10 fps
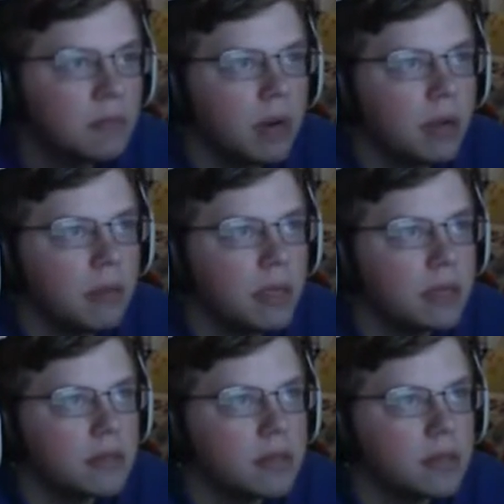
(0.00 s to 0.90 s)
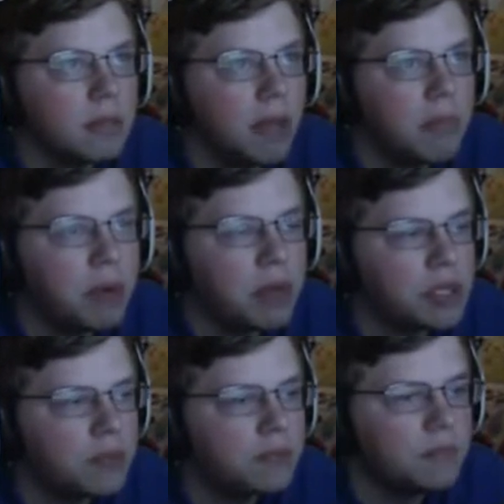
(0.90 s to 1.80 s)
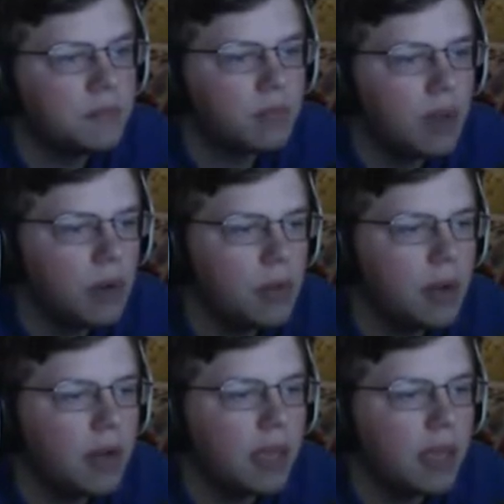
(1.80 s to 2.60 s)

Probably is. Just apply pressure. I really want...